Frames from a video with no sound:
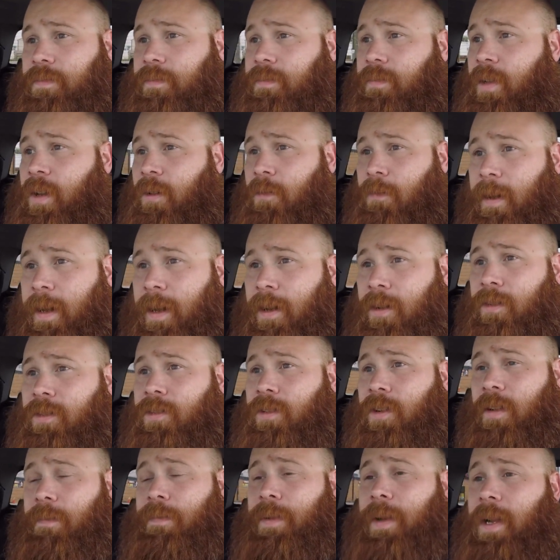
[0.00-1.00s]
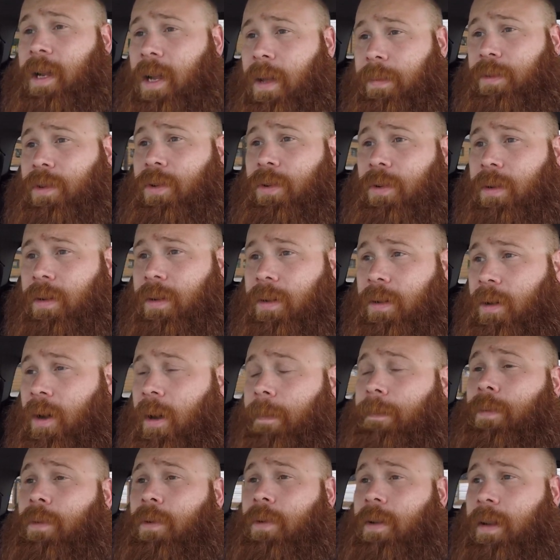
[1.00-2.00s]
The reader is going to pick up
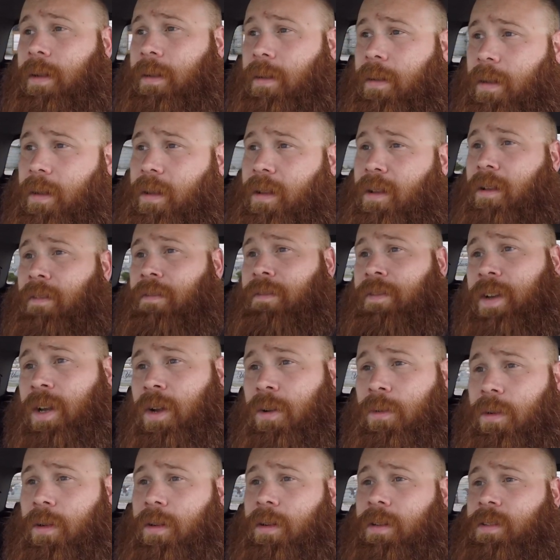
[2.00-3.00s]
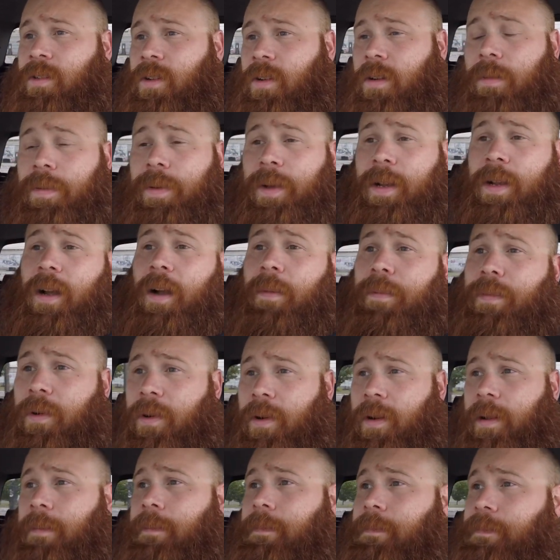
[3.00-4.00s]
on it. The viewer is going to pick up
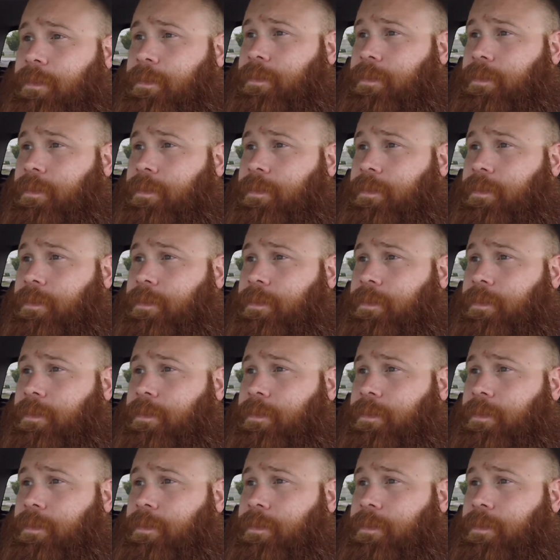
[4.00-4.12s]
on it.